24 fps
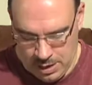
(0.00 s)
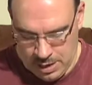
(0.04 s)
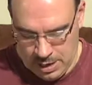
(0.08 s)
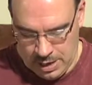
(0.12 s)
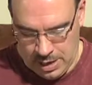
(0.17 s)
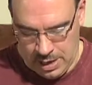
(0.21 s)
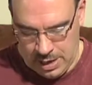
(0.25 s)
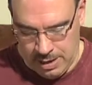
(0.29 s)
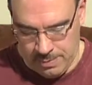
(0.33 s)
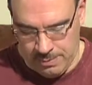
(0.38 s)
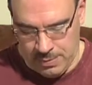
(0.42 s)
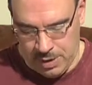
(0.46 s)

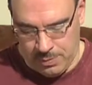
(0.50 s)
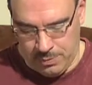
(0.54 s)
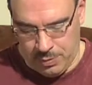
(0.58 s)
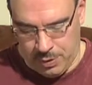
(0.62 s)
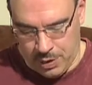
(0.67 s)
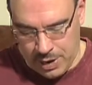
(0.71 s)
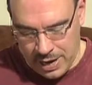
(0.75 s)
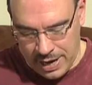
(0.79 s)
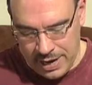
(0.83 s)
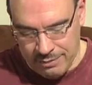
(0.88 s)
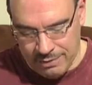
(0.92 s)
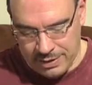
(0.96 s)

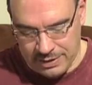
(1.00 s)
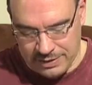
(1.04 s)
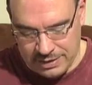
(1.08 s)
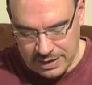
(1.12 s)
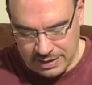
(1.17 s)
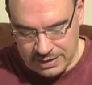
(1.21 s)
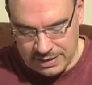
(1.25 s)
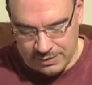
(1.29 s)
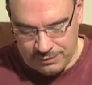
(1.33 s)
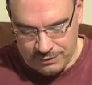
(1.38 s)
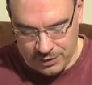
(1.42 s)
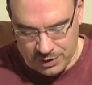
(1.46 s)
But here it
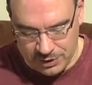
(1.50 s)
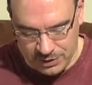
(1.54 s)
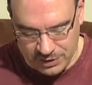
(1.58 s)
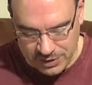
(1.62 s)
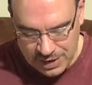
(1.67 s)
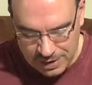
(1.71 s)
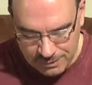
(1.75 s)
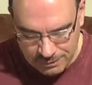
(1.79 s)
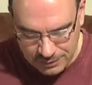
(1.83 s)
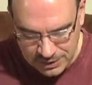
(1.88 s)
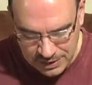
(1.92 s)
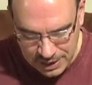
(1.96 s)
says in verse
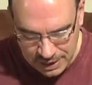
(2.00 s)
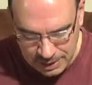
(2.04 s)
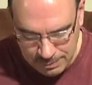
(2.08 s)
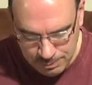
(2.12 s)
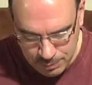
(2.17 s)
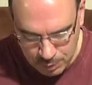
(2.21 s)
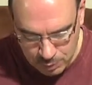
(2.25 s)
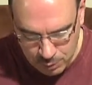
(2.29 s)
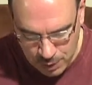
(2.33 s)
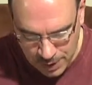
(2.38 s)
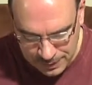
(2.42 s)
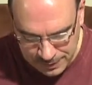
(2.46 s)
17,
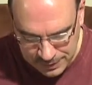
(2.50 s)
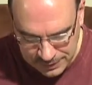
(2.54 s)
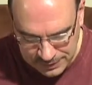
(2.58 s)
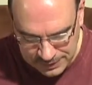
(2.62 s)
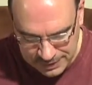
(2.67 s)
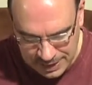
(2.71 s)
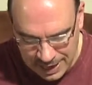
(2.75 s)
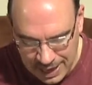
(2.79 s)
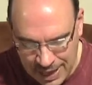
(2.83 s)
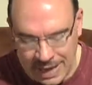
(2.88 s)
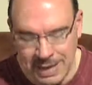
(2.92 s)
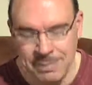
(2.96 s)
"But when the
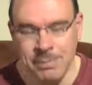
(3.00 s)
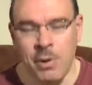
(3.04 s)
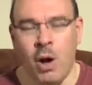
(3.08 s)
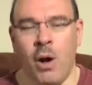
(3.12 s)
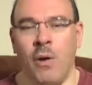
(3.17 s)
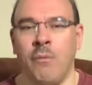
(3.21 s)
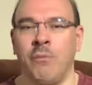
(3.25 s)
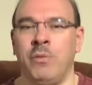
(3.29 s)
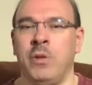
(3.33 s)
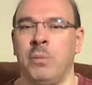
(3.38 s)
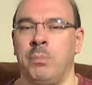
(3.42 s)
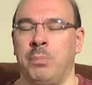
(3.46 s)
time
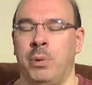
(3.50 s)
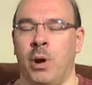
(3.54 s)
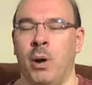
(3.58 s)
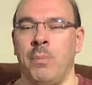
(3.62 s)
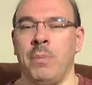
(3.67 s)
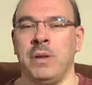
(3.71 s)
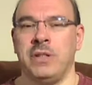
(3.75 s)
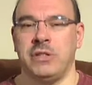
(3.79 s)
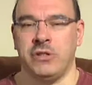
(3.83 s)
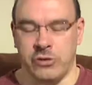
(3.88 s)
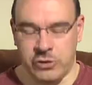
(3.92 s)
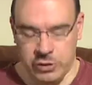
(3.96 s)
of the
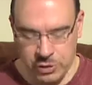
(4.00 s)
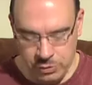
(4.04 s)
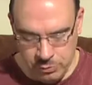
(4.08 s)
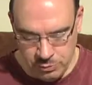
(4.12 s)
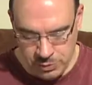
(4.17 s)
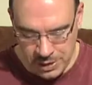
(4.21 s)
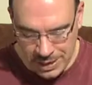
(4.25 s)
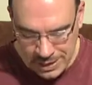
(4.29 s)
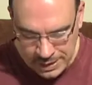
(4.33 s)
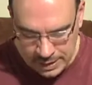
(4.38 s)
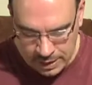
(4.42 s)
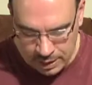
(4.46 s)
promise drew
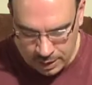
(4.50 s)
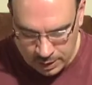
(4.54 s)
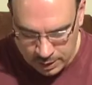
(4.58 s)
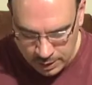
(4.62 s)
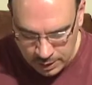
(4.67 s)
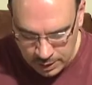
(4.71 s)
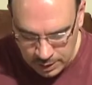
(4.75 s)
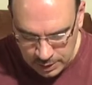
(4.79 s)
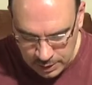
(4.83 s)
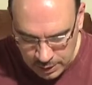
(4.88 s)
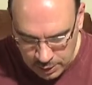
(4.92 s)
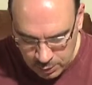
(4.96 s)
near,
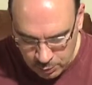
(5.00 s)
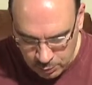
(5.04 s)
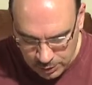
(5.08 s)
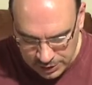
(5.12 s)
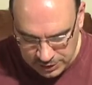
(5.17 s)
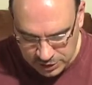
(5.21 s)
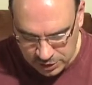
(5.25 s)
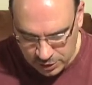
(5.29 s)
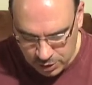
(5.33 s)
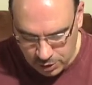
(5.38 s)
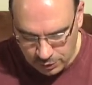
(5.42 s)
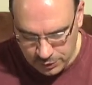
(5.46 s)

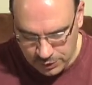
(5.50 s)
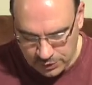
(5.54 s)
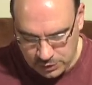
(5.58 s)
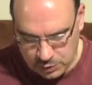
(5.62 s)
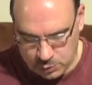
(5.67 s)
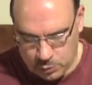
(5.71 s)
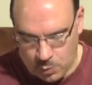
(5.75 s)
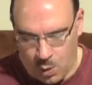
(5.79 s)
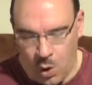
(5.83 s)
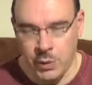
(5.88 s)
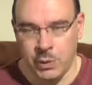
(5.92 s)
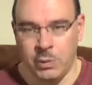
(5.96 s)
which God had
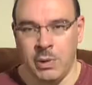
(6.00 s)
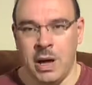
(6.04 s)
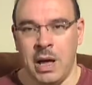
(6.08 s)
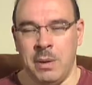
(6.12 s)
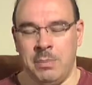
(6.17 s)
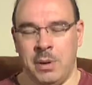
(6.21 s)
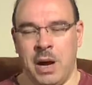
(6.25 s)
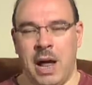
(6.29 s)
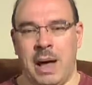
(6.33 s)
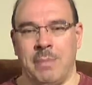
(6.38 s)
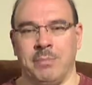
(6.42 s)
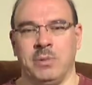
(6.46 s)
sworn to
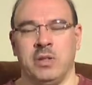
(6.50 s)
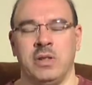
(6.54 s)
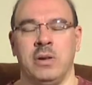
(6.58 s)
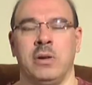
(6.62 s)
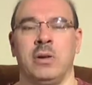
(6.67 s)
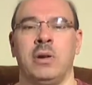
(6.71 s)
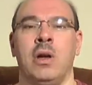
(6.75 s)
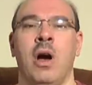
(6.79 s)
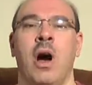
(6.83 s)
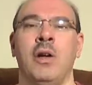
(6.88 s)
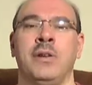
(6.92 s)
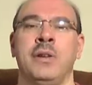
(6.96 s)
Abraham."
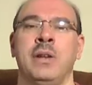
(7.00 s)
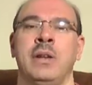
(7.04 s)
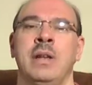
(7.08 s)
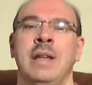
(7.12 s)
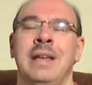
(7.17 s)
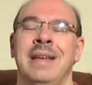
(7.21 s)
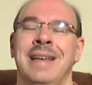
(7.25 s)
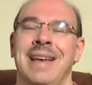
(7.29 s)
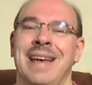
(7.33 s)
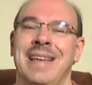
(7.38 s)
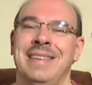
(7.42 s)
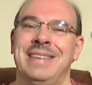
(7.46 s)
So God
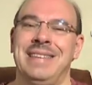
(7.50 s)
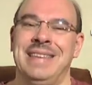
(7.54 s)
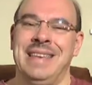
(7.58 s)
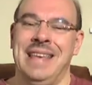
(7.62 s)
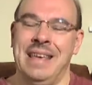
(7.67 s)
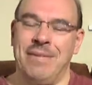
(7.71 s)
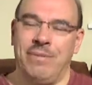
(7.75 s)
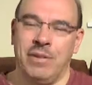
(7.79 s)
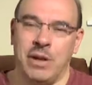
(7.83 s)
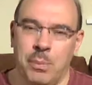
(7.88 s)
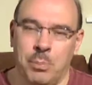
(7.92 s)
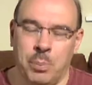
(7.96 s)
had
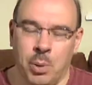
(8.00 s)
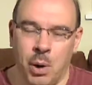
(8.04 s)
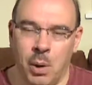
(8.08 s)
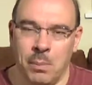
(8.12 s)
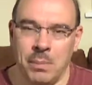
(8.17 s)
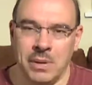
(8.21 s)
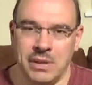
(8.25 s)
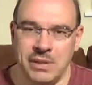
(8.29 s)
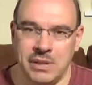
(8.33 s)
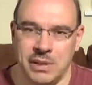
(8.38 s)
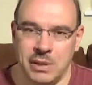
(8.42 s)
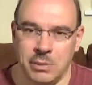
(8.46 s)
given a
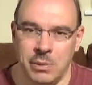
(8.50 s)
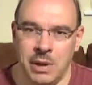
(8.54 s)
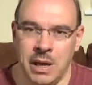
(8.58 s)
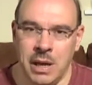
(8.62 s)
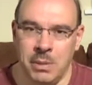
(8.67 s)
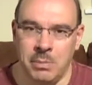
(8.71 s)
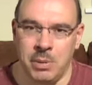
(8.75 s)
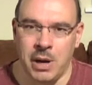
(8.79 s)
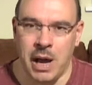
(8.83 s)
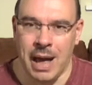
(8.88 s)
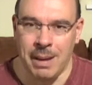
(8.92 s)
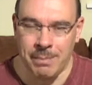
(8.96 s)
promise to
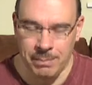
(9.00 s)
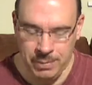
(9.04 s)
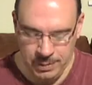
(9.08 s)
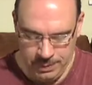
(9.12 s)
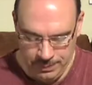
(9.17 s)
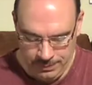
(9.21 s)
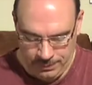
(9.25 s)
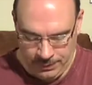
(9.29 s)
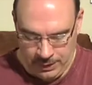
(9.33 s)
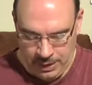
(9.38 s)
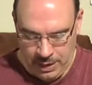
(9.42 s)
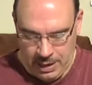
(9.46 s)
Abraham,
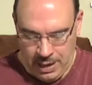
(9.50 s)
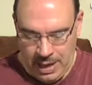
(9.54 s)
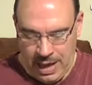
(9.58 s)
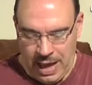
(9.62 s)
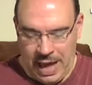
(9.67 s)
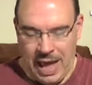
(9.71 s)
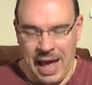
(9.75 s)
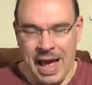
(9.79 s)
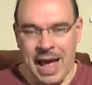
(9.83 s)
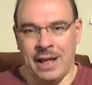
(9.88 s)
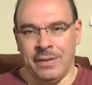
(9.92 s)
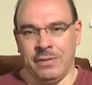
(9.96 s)

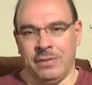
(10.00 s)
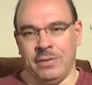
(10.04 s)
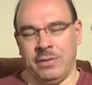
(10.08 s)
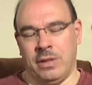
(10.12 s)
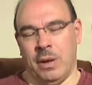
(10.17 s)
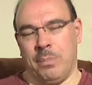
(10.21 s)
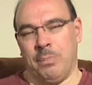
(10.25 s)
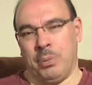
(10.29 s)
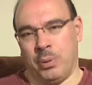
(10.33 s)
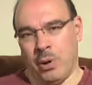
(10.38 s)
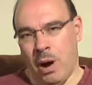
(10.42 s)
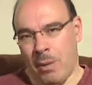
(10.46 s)
and
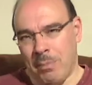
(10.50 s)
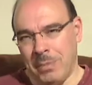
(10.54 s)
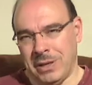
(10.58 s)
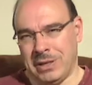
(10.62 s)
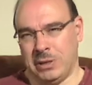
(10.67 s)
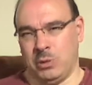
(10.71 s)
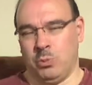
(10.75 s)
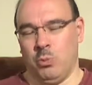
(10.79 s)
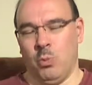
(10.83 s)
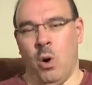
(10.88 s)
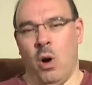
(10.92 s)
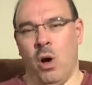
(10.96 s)
the
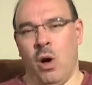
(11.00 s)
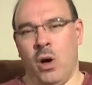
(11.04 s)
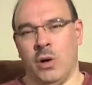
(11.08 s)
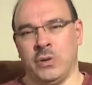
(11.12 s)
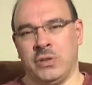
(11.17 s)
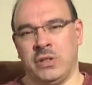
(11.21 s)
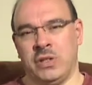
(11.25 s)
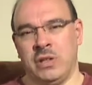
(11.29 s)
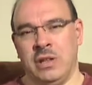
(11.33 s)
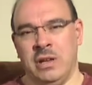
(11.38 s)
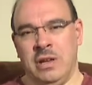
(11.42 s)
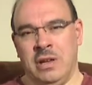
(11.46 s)
promise
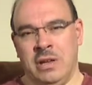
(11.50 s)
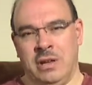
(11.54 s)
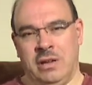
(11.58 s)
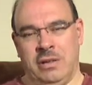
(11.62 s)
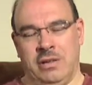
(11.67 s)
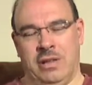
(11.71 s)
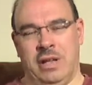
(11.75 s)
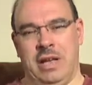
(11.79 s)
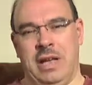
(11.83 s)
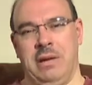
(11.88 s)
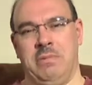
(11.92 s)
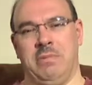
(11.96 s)
was
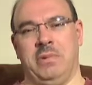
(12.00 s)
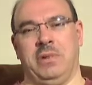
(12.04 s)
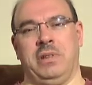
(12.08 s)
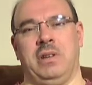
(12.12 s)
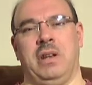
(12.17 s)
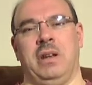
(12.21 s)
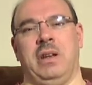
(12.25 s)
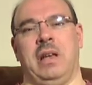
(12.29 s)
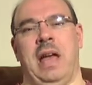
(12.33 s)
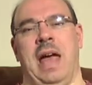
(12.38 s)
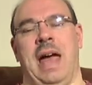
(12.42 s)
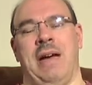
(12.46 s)
that he was
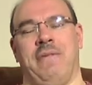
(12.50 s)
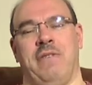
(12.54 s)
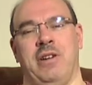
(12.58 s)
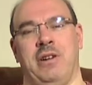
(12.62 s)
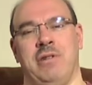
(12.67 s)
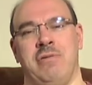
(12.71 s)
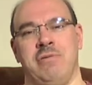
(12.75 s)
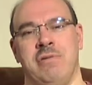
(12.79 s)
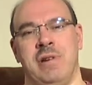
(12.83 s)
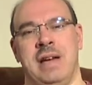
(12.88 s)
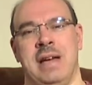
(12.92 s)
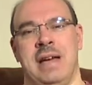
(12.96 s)
going to have a
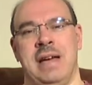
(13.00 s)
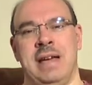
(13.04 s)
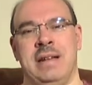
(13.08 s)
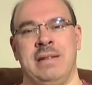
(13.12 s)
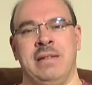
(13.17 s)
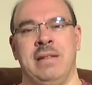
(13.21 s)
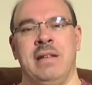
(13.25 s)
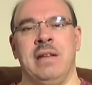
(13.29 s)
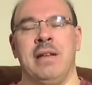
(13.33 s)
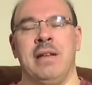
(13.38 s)
great